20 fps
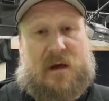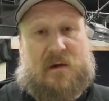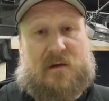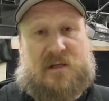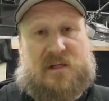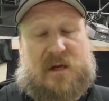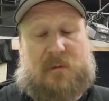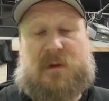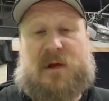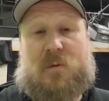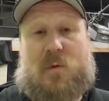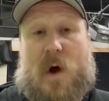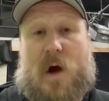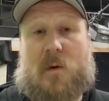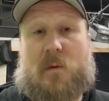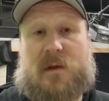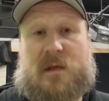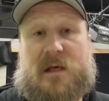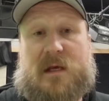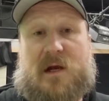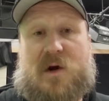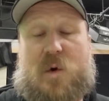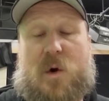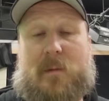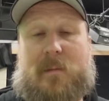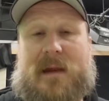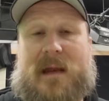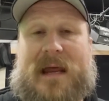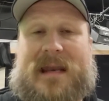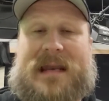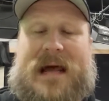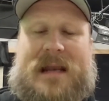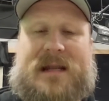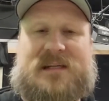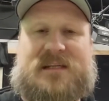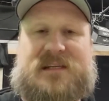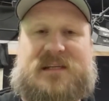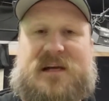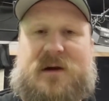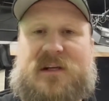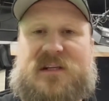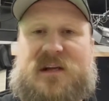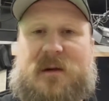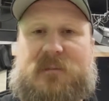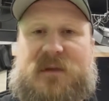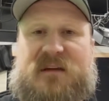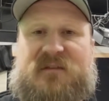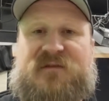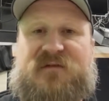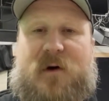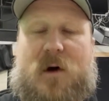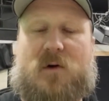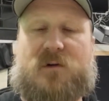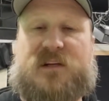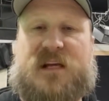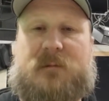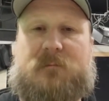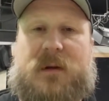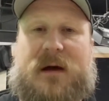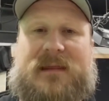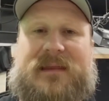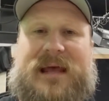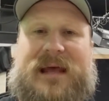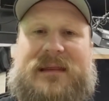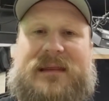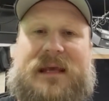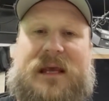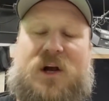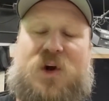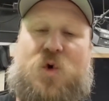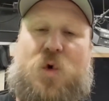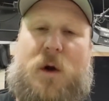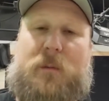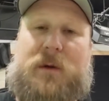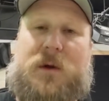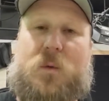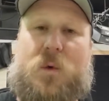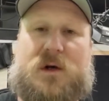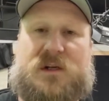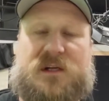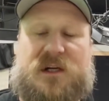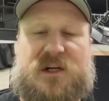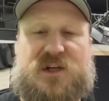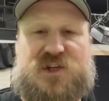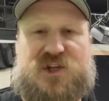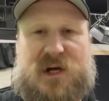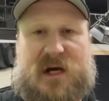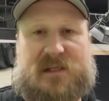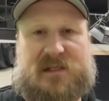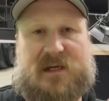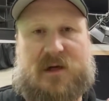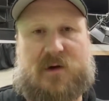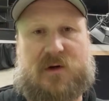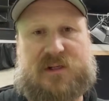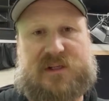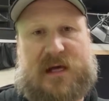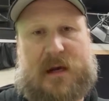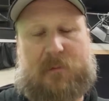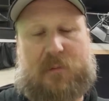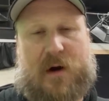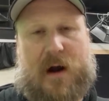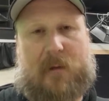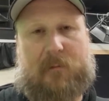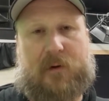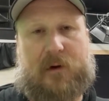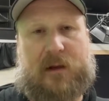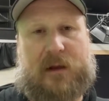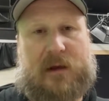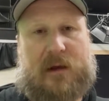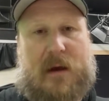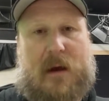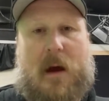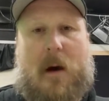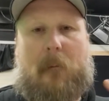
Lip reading: something wrong with the equipment, and not necessarily something faulty, but that the equipment wasn't adjusted or set properly.